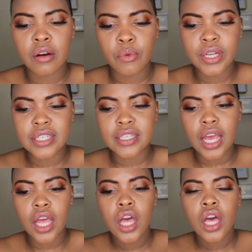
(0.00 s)
on
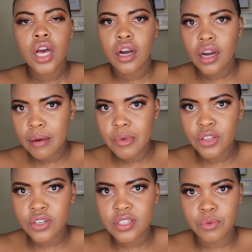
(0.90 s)
Wednesday, come
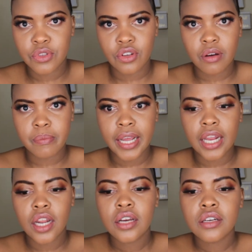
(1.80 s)
on Thursday with your
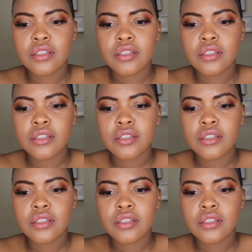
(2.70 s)
complaint.